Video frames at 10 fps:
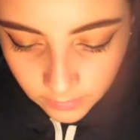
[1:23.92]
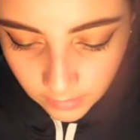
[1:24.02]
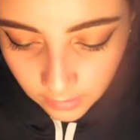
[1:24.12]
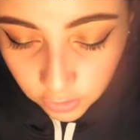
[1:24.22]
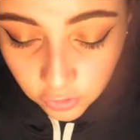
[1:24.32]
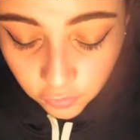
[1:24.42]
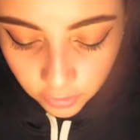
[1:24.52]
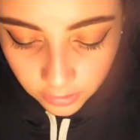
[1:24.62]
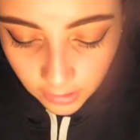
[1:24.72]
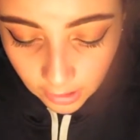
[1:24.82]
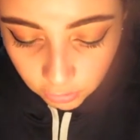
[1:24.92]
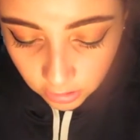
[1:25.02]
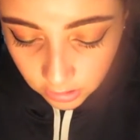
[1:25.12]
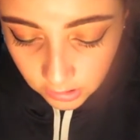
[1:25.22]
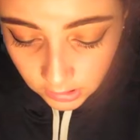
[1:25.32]
Like, it just really
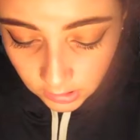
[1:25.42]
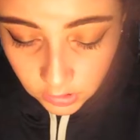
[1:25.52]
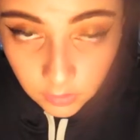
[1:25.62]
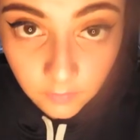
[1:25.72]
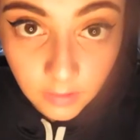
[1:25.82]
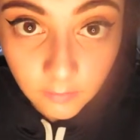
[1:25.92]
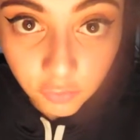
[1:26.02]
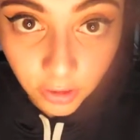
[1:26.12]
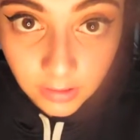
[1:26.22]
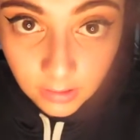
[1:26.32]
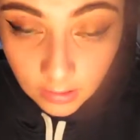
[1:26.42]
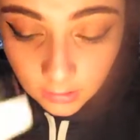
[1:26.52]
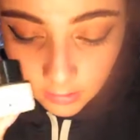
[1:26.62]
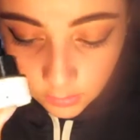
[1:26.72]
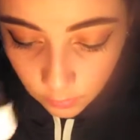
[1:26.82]
hydrates your skin. So if you have dry
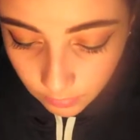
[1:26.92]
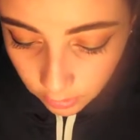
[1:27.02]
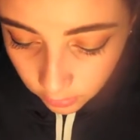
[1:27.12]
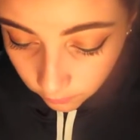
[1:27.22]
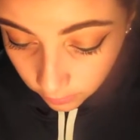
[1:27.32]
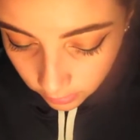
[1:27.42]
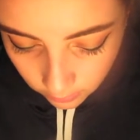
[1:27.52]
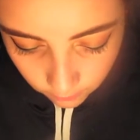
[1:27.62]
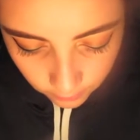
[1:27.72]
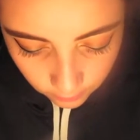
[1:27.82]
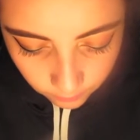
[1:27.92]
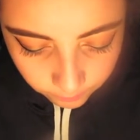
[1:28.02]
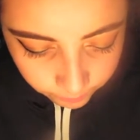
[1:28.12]
skin, this would be really good for you.